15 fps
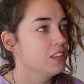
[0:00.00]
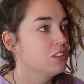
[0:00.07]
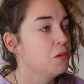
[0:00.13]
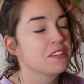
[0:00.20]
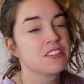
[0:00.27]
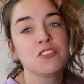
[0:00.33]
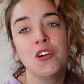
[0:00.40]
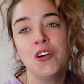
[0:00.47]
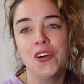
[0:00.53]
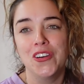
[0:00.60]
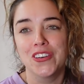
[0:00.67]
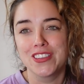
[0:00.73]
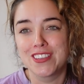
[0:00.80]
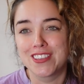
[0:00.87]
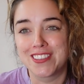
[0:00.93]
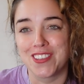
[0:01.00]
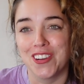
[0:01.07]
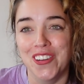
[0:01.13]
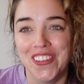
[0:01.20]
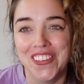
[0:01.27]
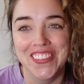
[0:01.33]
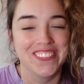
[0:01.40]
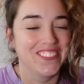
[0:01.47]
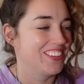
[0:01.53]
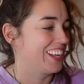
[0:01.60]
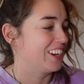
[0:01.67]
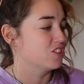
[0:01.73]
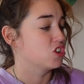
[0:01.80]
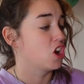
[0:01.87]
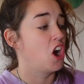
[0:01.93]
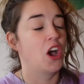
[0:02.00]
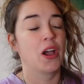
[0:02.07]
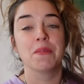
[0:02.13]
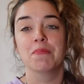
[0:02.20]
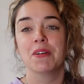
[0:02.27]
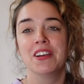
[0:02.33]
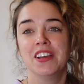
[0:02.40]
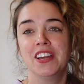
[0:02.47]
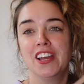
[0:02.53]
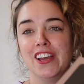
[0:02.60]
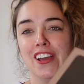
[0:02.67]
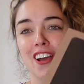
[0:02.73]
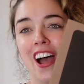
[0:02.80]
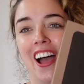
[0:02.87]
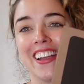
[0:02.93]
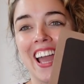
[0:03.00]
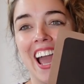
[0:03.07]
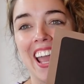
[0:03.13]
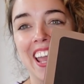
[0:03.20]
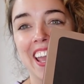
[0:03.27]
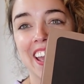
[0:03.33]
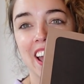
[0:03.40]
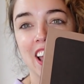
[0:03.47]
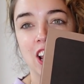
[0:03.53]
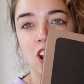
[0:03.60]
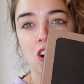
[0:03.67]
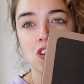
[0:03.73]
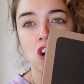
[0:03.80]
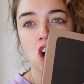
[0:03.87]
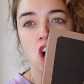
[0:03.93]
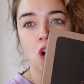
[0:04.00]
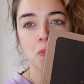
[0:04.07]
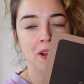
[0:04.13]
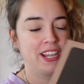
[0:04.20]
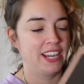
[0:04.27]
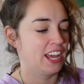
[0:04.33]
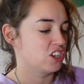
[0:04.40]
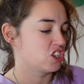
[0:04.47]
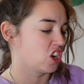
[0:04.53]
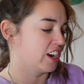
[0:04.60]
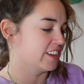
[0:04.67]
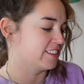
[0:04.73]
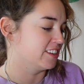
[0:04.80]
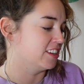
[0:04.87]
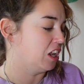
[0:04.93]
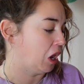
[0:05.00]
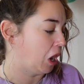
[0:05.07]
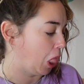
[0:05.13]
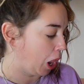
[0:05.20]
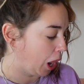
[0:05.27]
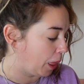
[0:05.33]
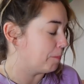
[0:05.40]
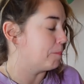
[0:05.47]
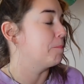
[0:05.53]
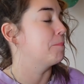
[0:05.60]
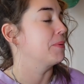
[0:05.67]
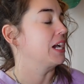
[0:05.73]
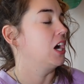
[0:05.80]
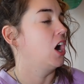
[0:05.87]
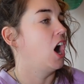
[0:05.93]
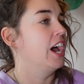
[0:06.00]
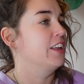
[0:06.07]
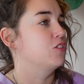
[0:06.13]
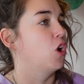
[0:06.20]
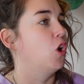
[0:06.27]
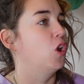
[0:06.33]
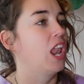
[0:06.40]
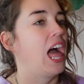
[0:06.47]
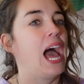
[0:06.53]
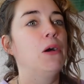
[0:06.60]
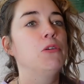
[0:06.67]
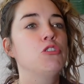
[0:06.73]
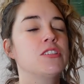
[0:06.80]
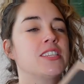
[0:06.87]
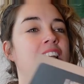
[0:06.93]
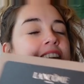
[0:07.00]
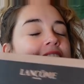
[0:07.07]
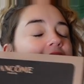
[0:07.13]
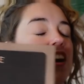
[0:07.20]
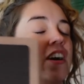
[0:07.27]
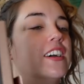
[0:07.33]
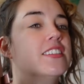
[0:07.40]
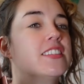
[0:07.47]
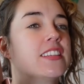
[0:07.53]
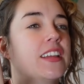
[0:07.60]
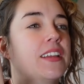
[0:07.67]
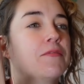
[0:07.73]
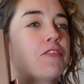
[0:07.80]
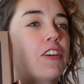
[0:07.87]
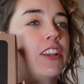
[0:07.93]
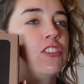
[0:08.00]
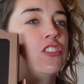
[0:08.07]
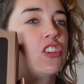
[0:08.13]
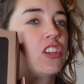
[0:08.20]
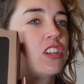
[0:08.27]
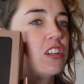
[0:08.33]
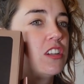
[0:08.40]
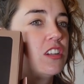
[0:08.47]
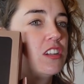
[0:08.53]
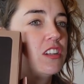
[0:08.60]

No, it's not. It's Dawn. We ain't got time. Okay, Lancôme Lash Idol. How would you say that, guys, in French?